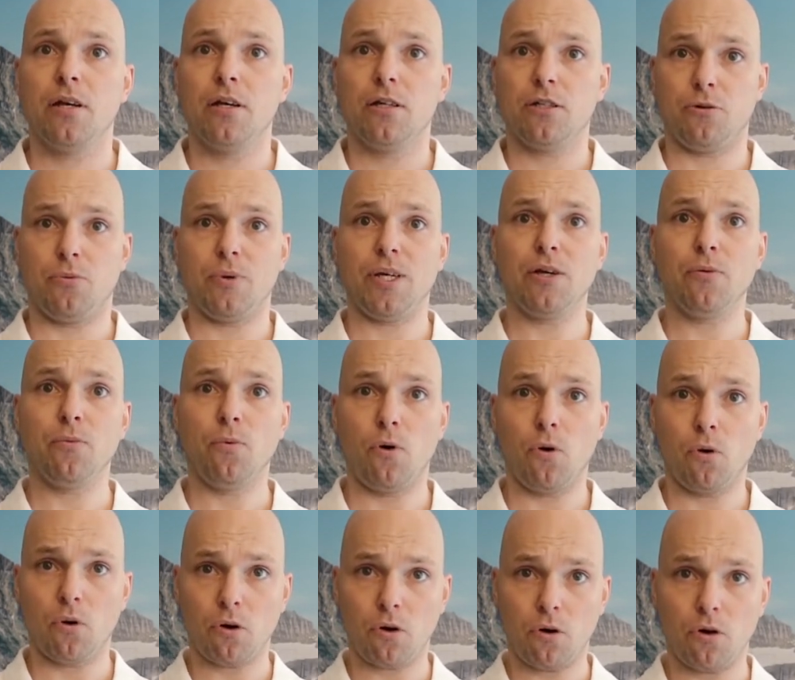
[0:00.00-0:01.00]
So when you
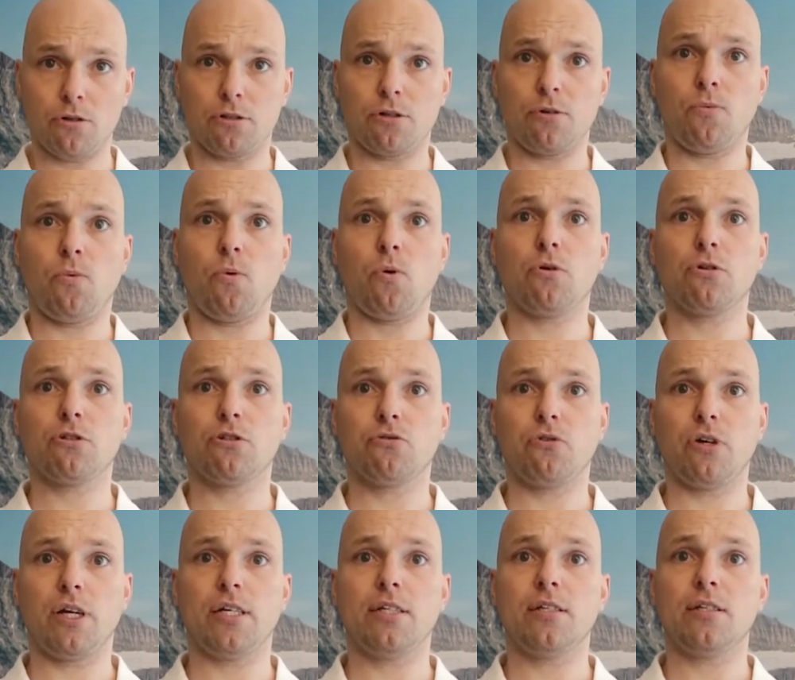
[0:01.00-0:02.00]
walk, also walk
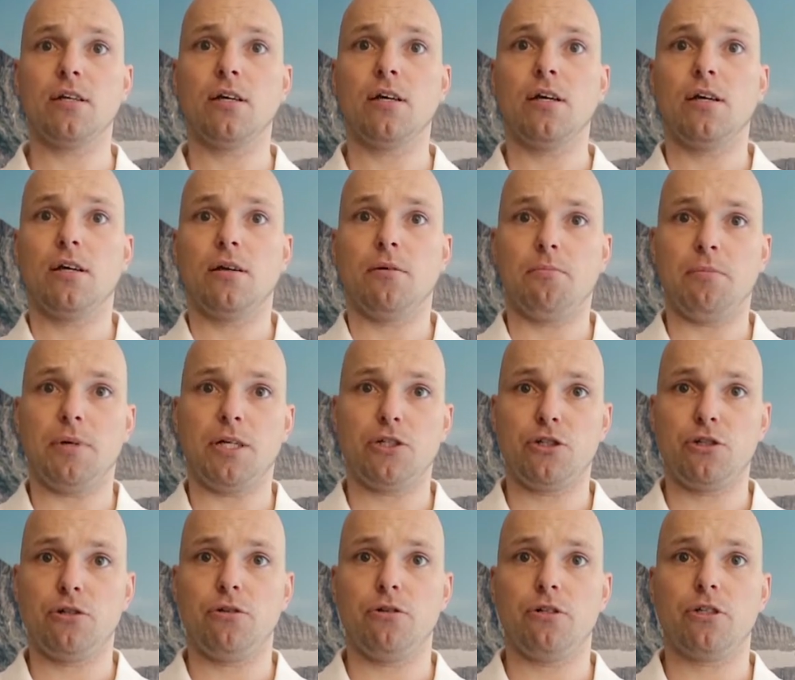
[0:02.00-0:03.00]
straight. Make
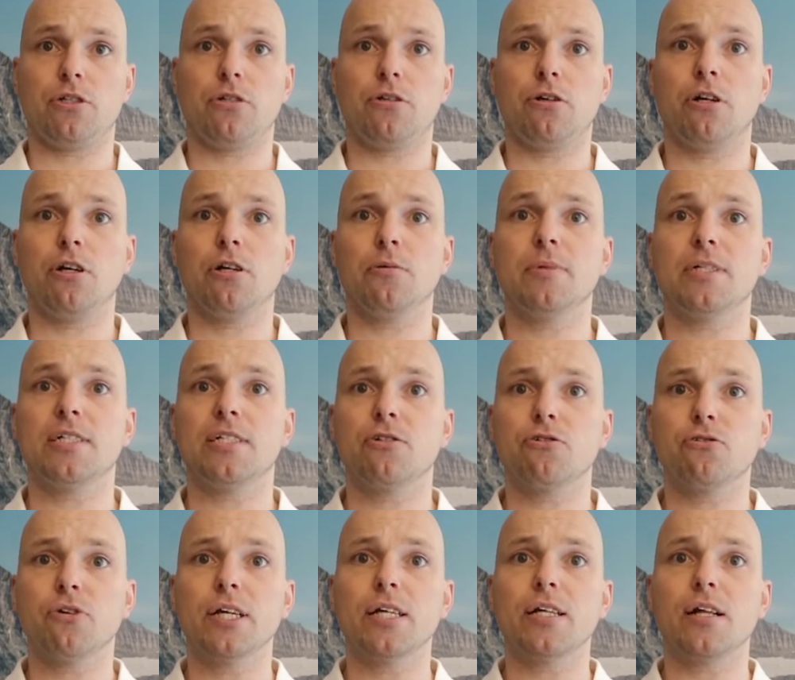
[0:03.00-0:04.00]
sure your sternum is
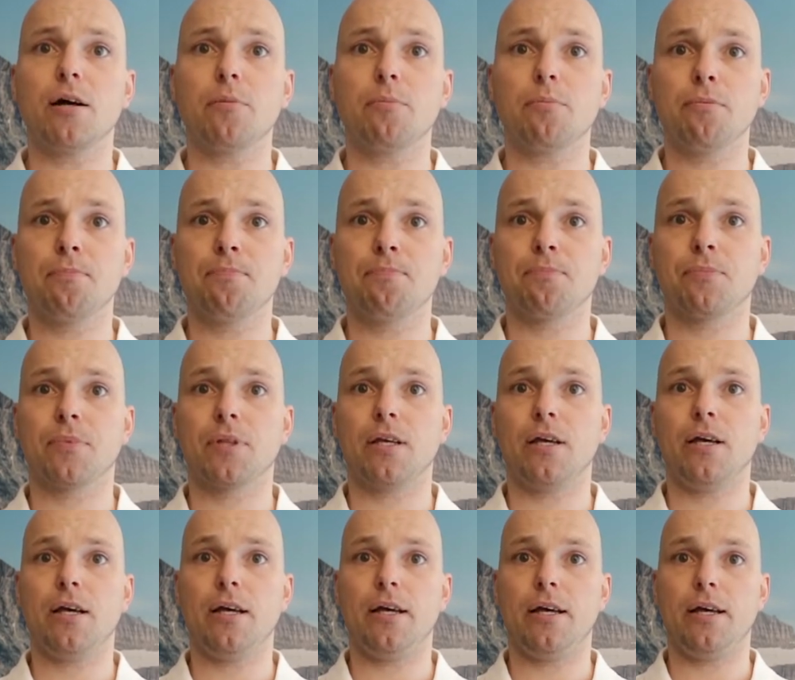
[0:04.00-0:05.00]
straight up
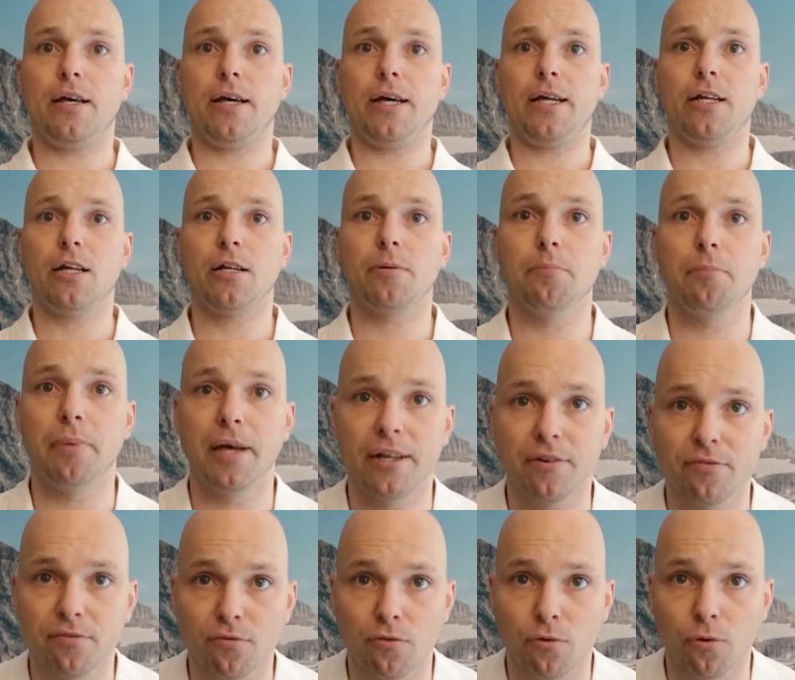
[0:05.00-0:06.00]
and not
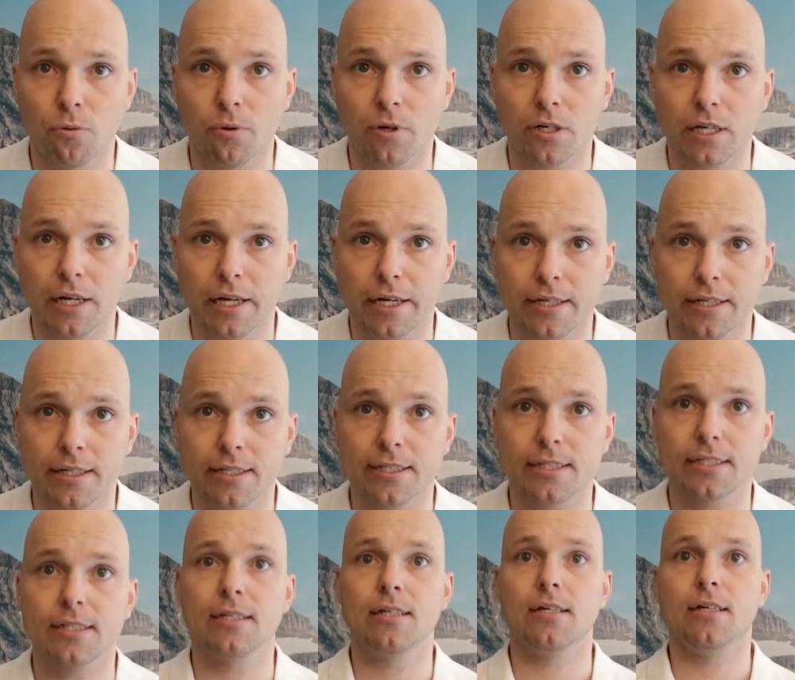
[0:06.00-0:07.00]
bent forward like
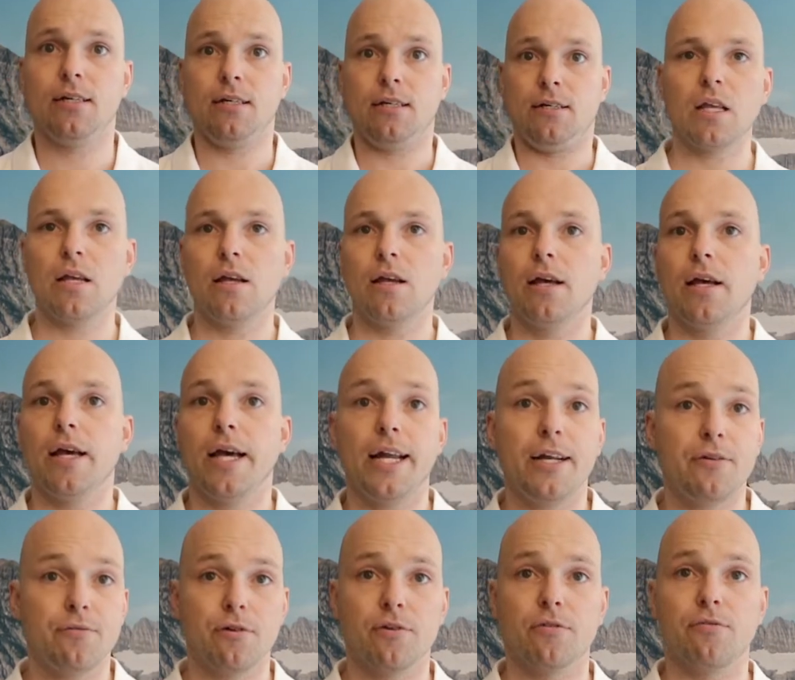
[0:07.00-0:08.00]
this. And
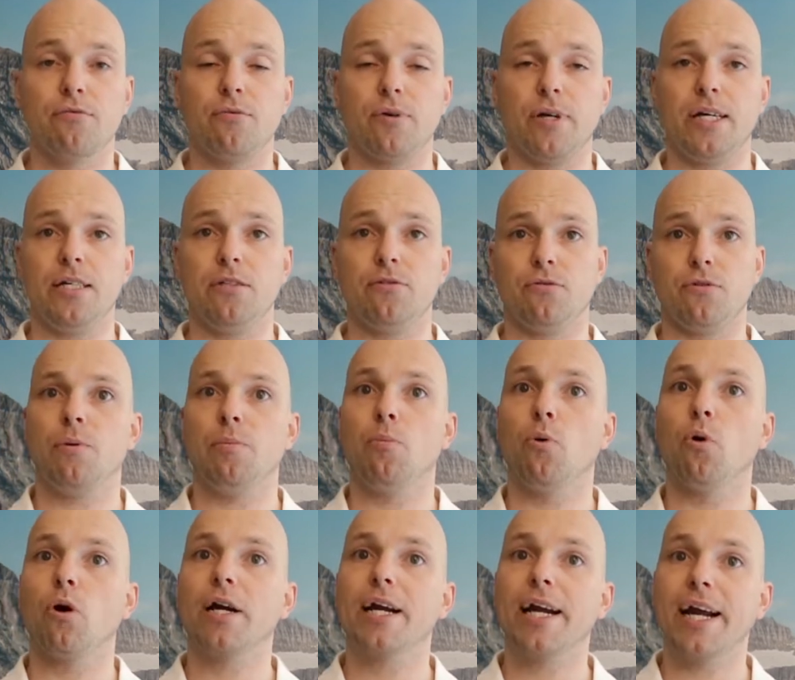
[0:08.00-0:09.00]
if you're afraid, we're
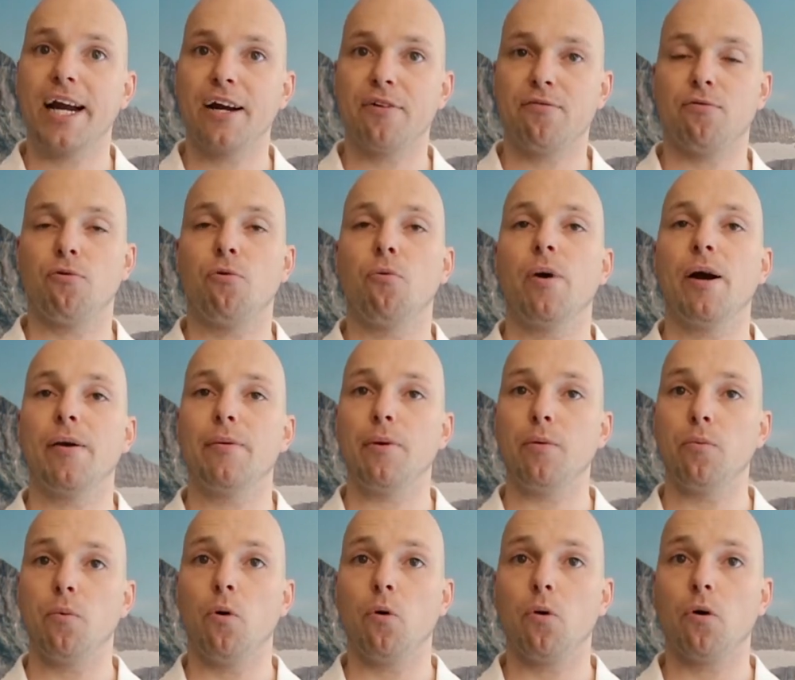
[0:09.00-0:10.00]
more careful where we
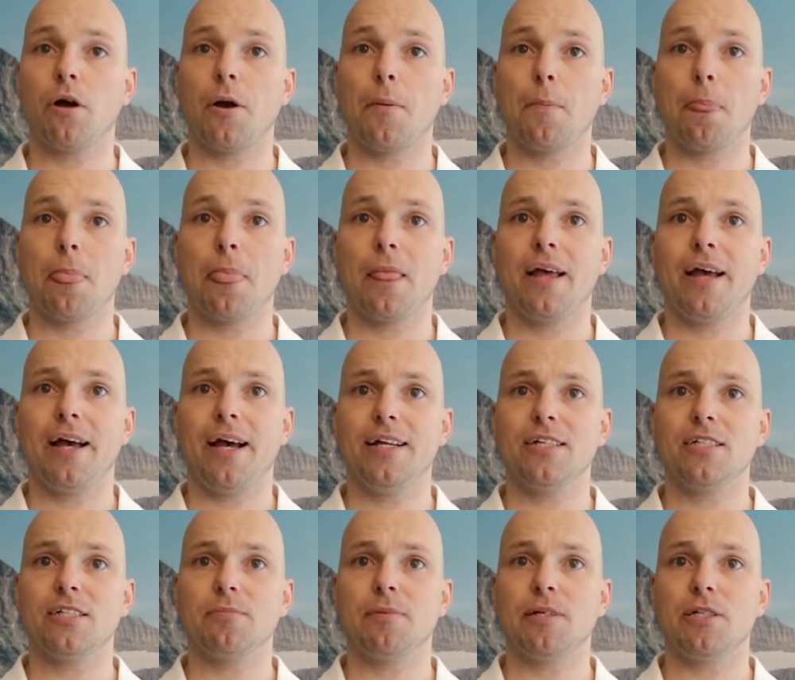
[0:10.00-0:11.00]
walk,
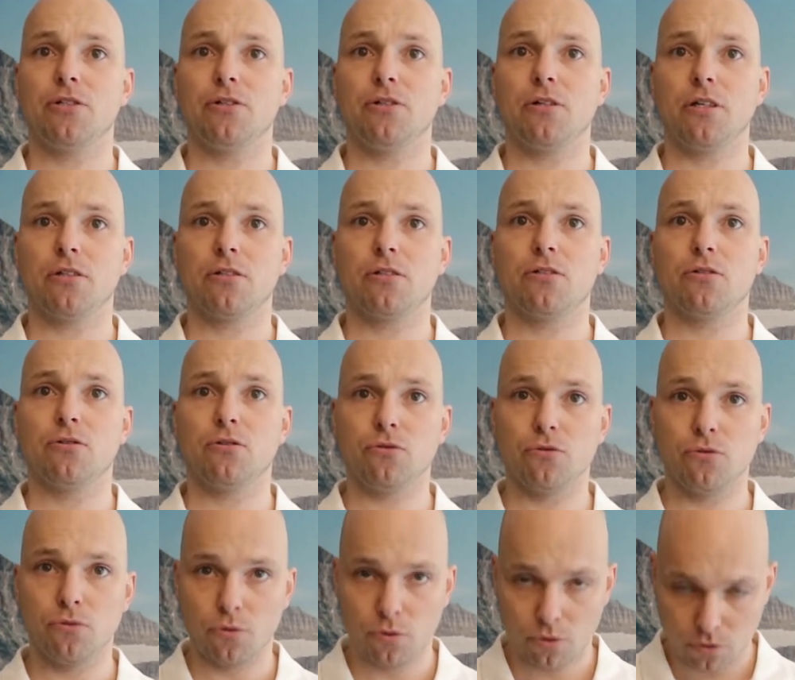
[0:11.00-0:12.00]
and just make sure not
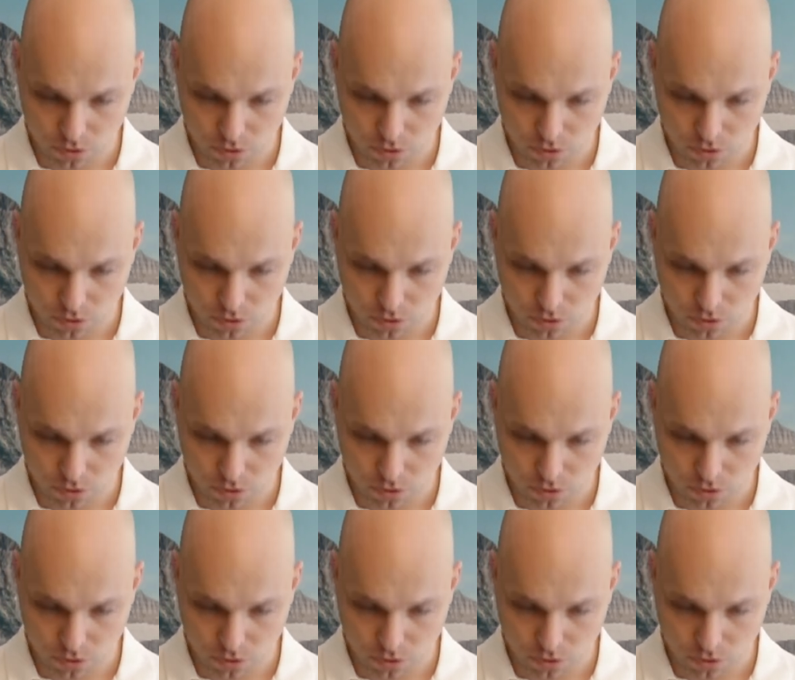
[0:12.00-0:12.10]
to